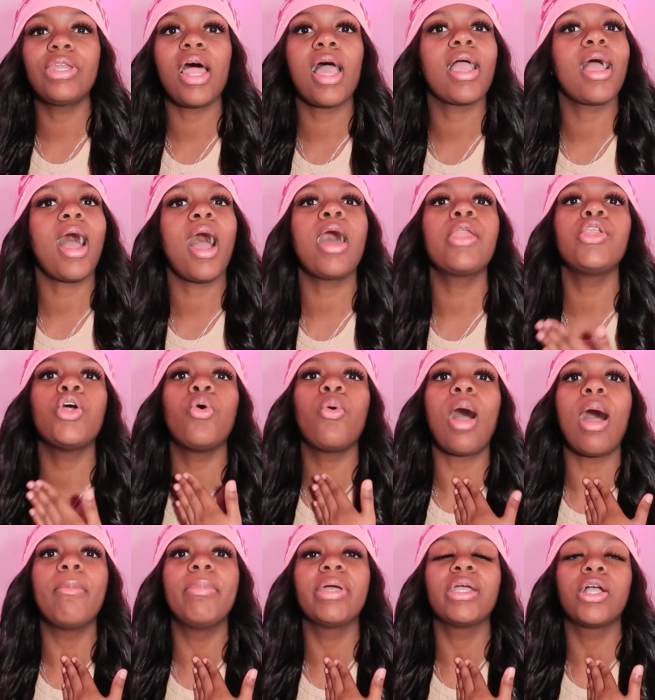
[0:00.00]
Like, I know
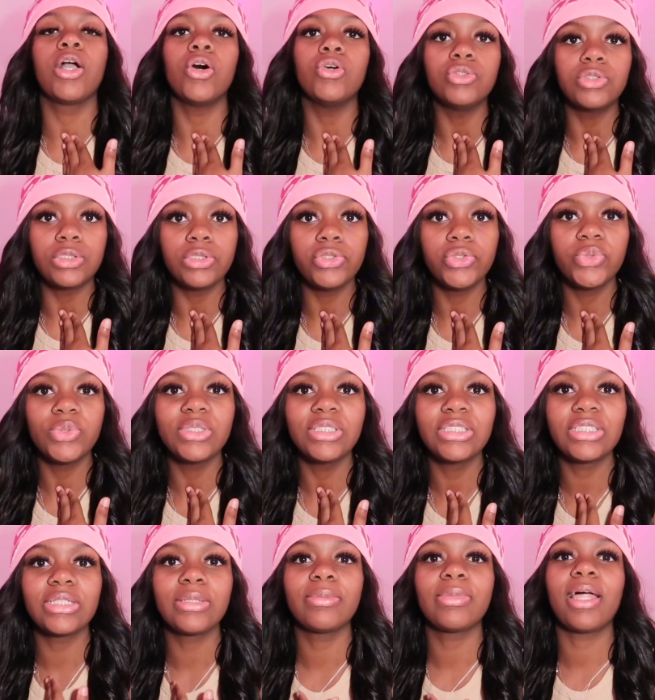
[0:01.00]
I've been ghosting you and
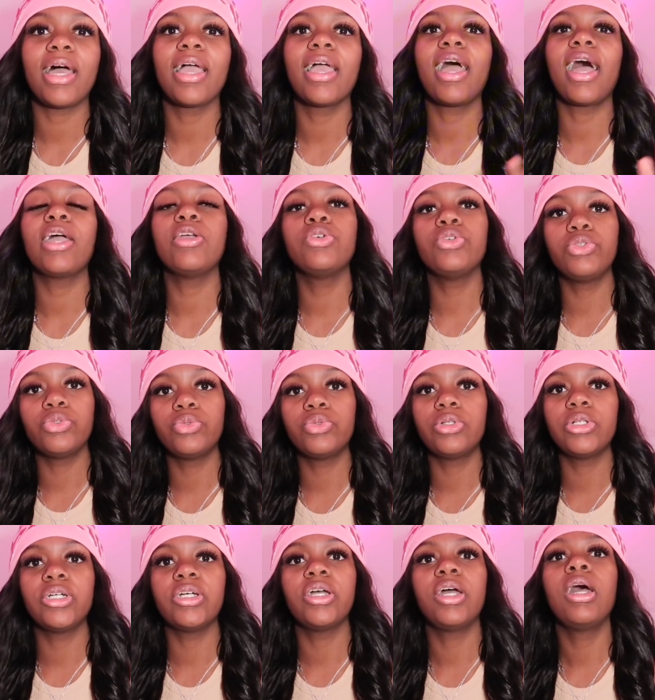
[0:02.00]
shit, but like, how you
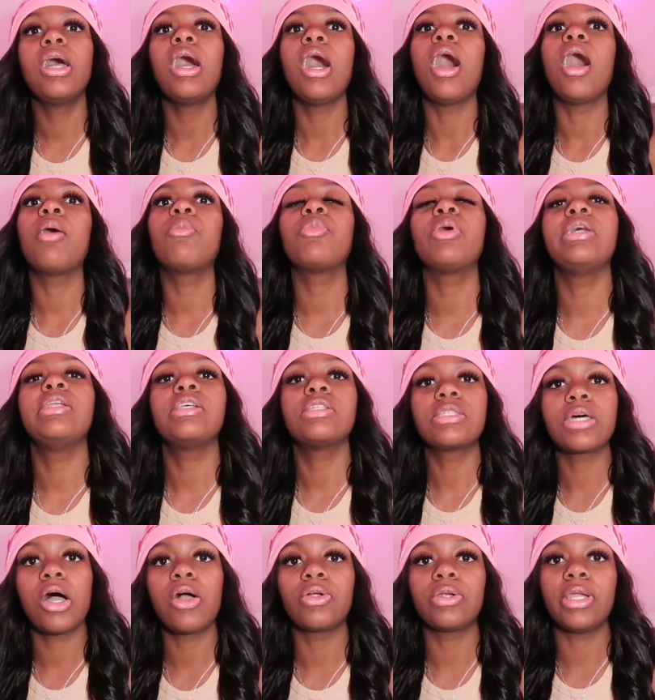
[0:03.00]
doing? I'm ready to
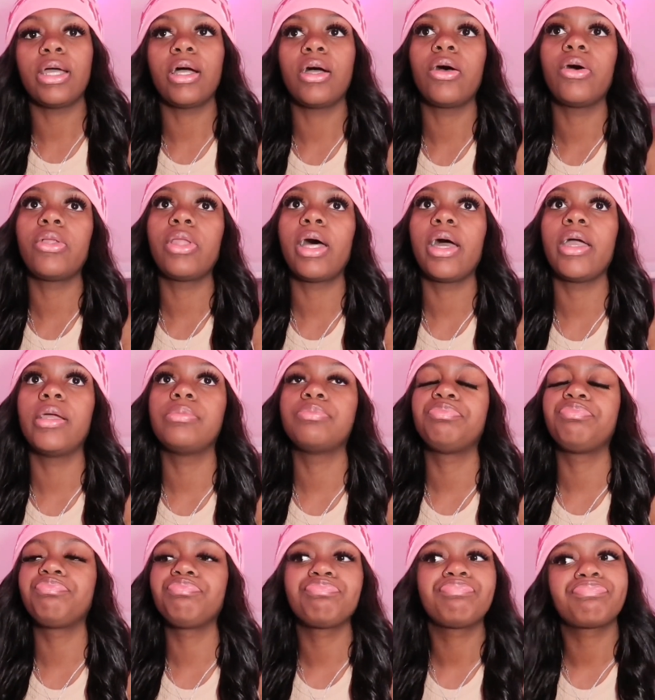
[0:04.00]
talk now. Like,
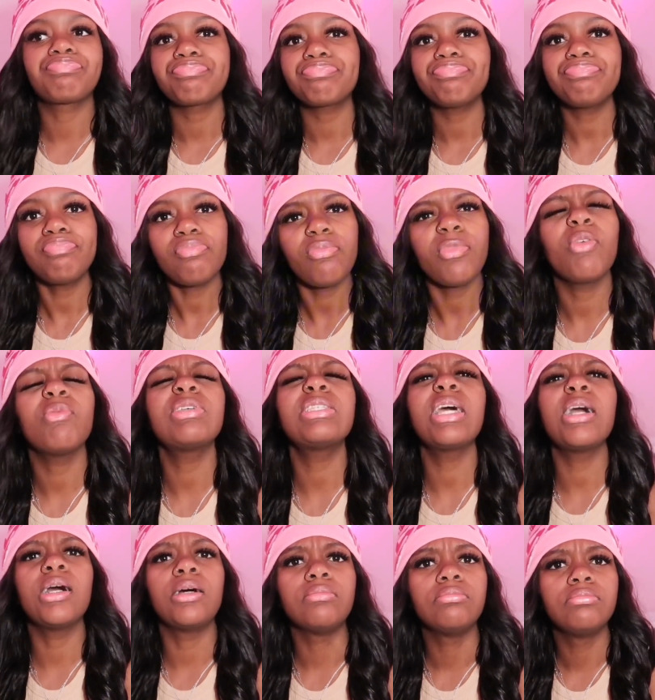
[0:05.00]
what's
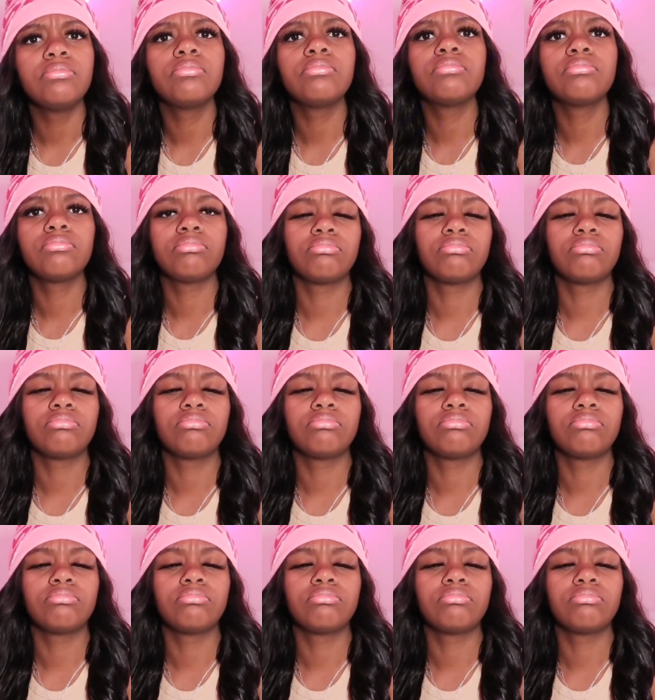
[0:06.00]
up?